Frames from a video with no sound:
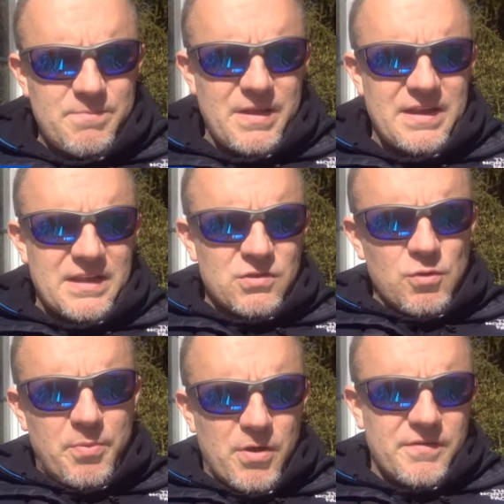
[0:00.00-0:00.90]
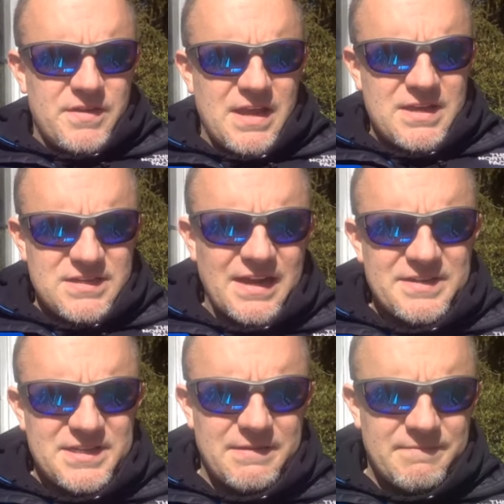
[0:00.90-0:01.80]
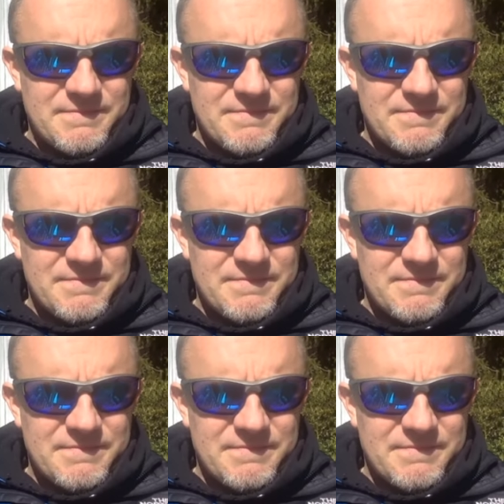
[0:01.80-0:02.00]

played an integral part of the Yankees dynasty